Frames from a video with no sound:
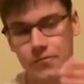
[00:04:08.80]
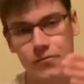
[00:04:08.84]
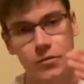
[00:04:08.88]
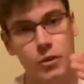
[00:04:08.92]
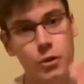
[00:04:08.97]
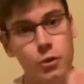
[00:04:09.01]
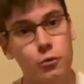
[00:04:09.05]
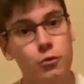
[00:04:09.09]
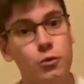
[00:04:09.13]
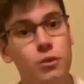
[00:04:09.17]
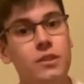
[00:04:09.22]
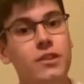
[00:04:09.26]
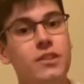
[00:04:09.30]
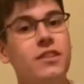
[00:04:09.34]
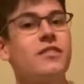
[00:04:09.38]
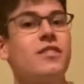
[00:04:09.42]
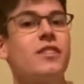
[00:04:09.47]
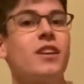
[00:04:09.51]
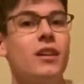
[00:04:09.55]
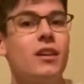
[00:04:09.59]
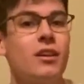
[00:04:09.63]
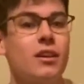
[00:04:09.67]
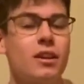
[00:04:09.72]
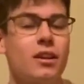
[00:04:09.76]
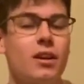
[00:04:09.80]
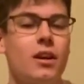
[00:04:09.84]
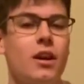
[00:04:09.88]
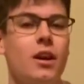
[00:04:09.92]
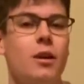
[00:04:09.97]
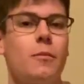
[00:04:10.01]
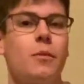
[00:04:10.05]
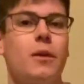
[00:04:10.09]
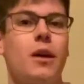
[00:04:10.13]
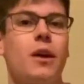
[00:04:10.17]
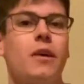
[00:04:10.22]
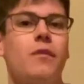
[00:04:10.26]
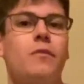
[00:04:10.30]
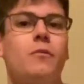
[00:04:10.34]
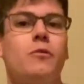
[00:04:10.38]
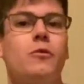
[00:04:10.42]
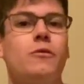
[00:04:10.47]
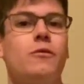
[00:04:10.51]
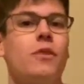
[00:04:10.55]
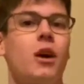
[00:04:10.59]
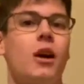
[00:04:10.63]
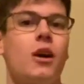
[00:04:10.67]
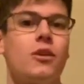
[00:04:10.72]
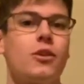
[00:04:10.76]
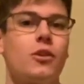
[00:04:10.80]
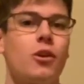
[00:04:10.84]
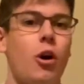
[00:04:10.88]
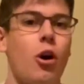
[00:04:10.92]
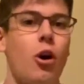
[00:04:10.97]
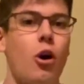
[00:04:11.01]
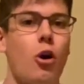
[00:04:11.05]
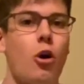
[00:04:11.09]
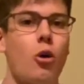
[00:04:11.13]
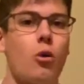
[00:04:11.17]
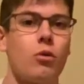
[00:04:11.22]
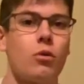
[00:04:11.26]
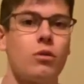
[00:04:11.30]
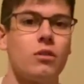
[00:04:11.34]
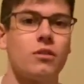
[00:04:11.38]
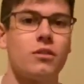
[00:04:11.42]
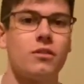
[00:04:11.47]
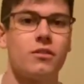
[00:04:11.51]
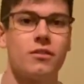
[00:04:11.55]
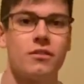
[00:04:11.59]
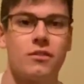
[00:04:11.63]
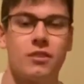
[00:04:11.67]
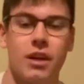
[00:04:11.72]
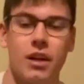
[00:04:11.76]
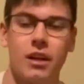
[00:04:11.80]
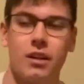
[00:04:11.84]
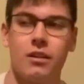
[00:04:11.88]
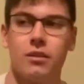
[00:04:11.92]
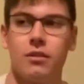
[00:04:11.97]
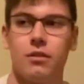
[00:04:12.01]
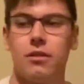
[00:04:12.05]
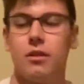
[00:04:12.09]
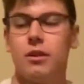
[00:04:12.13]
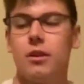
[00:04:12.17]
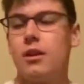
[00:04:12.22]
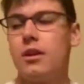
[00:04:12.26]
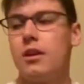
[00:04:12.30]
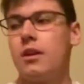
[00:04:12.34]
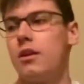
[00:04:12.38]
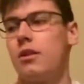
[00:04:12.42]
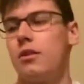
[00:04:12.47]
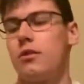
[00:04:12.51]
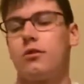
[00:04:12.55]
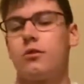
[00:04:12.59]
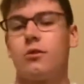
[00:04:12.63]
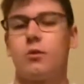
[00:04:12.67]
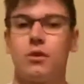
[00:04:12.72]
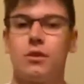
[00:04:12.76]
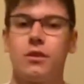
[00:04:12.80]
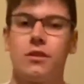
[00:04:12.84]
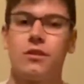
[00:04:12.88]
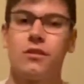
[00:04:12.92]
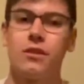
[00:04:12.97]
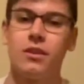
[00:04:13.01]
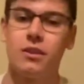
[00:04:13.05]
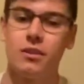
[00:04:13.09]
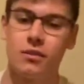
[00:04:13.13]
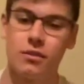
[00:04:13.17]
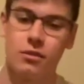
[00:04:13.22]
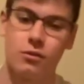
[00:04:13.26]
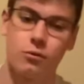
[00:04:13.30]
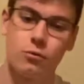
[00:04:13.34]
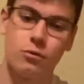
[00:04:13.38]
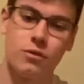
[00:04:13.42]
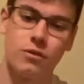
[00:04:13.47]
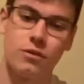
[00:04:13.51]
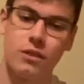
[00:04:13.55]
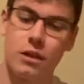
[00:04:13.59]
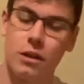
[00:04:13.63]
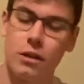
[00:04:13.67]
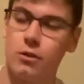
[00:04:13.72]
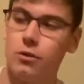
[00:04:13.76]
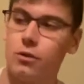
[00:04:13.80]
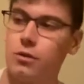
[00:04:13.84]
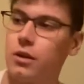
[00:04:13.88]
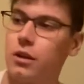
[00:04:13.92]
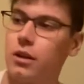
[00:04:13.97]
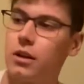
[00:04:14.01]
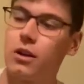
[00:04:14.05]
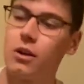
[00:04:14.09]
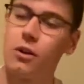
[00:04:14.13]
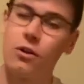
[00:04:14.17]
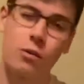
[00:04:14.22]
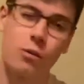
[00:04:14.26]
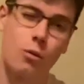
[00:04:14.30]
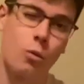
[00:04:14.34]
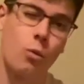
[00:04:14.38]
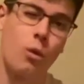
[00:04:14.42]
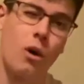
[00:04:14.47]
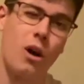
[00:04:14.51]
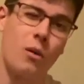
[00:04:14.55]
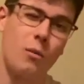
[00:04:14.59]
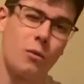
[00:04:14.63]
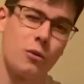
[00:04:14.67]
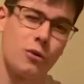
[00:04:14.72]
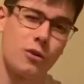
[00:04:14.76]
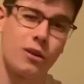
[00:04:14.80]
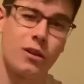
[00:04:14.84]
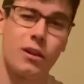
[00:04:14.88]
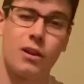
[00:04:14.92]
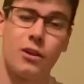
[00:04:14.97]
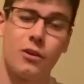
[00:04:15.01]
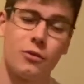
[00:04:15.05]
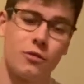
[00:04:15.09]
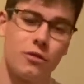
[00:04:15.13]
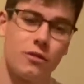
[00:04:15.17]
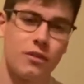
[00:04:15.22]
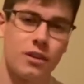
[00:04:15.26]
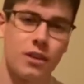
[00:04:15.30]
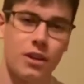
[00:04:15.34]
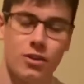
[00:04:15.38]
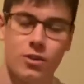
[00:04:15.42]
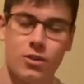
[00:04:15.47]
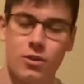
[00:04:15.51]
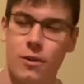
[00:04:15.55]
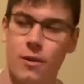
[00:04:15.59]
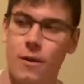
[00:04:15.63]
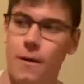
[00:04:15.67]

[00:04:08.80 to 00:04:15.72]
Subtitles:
reselling, but I've moved on to wholesale. So what this is resale. You can go to Walmart clearance section.